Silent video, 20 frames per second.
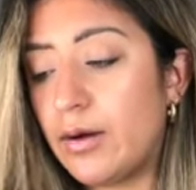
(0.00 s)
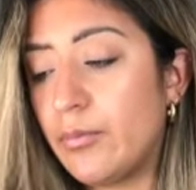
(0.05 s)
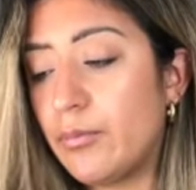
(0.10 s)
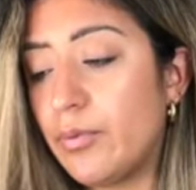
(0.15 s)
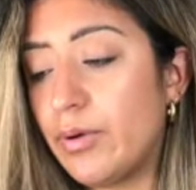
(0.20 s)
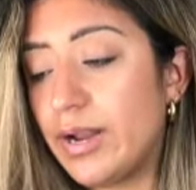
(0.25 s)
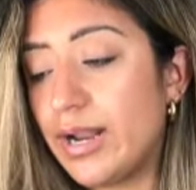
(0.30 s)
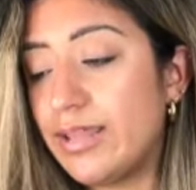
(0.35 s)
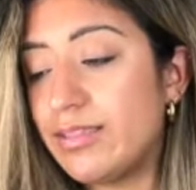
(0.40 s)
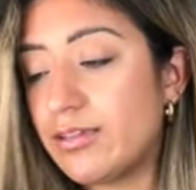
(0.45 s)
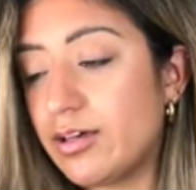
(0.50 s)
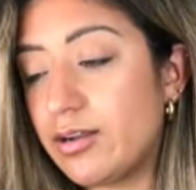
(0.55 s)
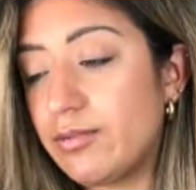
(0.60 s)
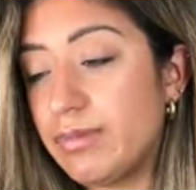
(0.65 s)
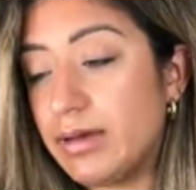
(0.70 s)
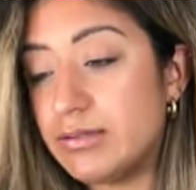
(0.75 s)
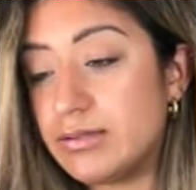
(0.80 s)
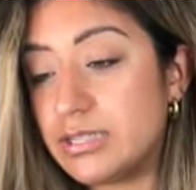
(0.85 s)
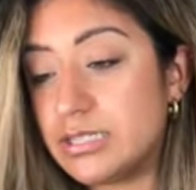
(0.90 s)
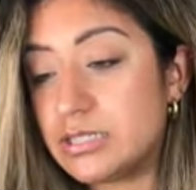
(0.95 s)
what I thought
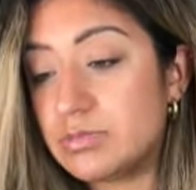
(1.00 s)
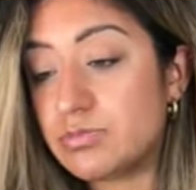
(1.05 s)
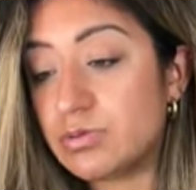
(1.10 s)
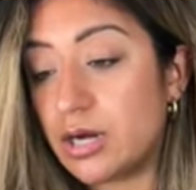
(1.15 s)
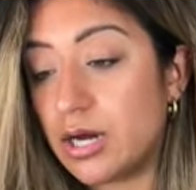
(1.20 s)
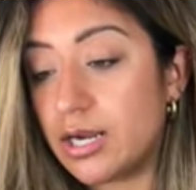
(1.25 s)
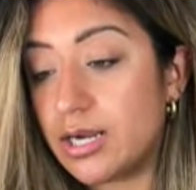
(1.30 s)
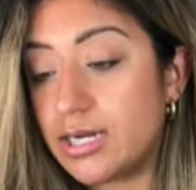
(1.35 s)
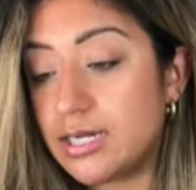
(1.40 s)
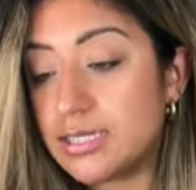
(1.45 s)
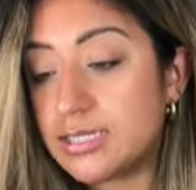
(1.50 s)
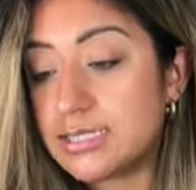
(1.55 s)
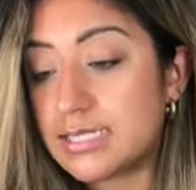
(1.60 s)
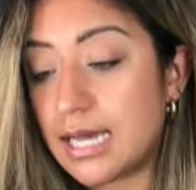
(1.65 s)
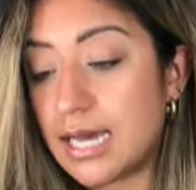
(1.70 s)
about these products,